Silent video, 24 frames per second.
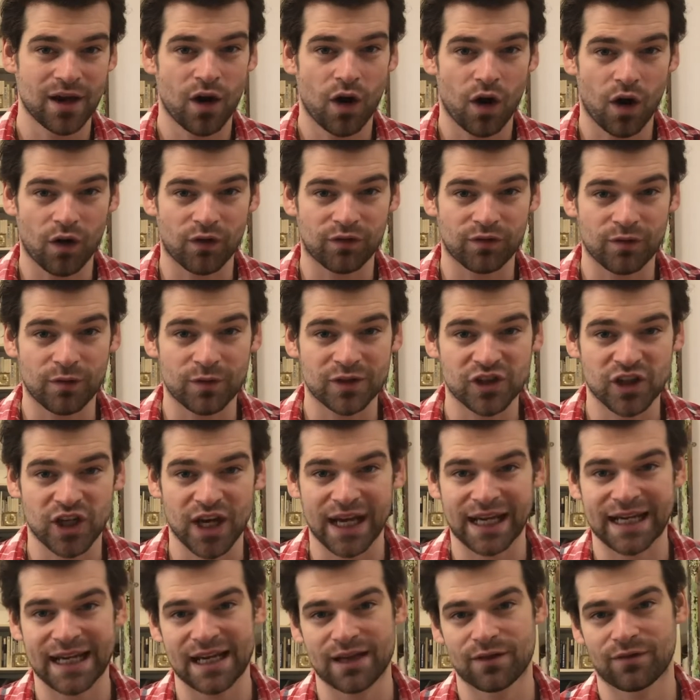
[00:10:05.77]
of
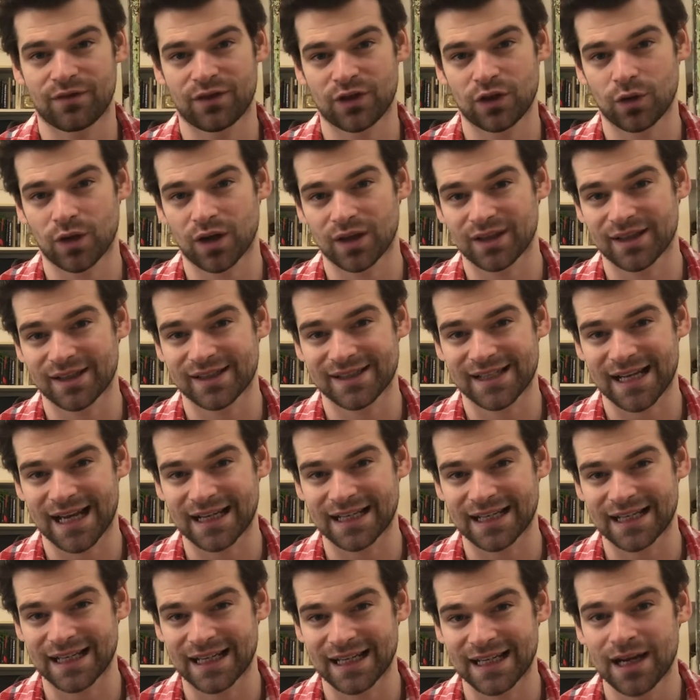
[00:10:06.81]
checking for your
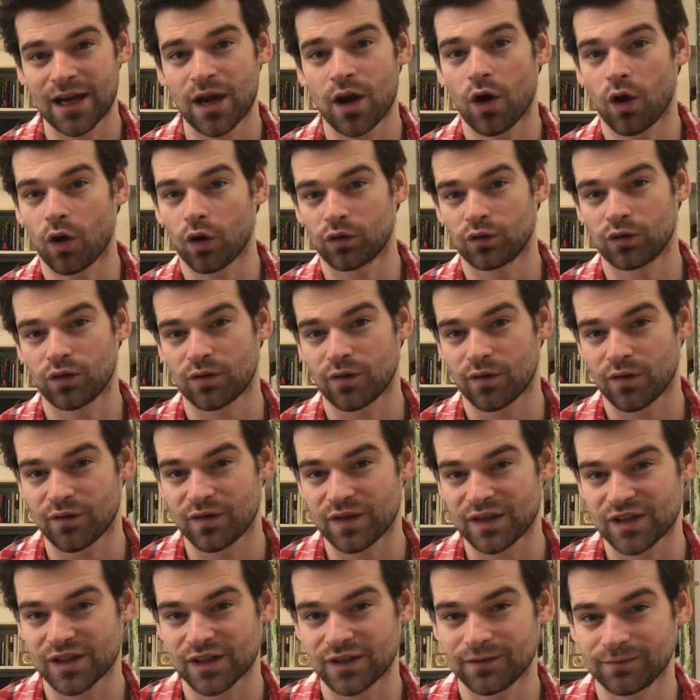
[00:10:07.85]
understanding on the
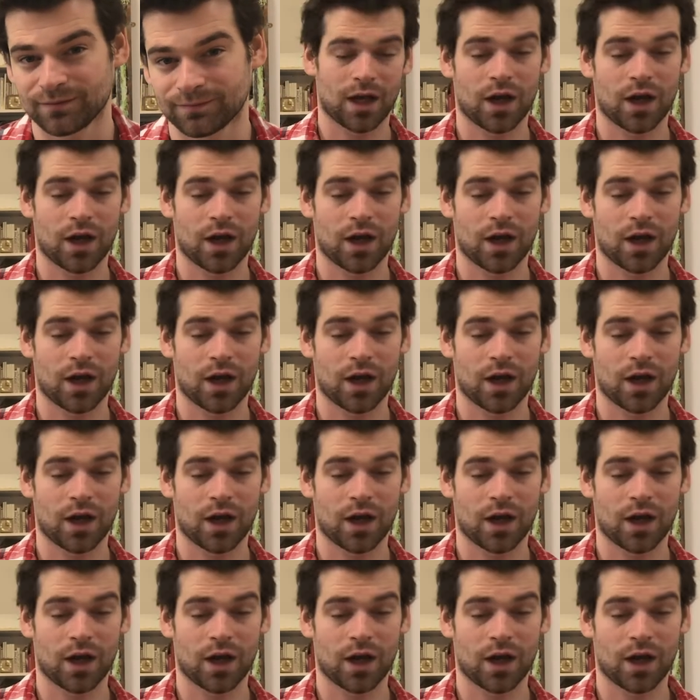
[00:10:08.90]
revision.